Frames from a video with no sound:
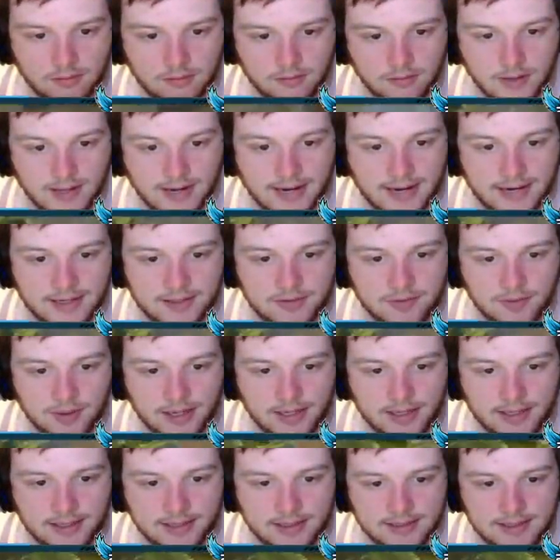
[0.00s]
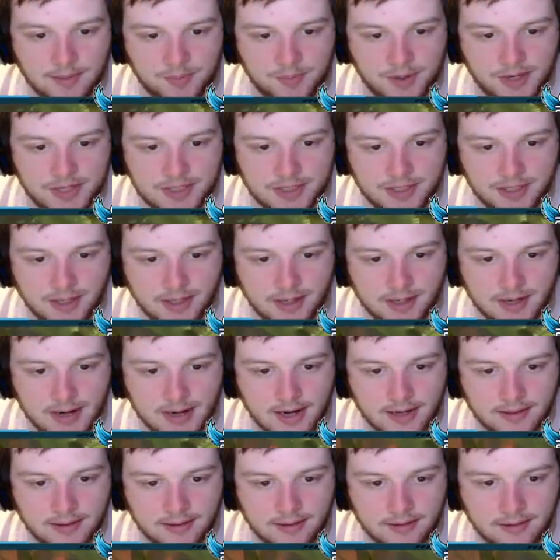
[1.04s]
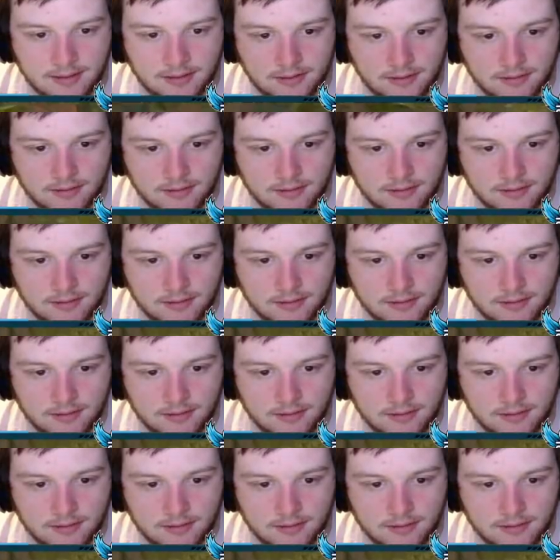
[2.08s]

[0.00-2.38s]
And I just knew I need to get separation again, and I did.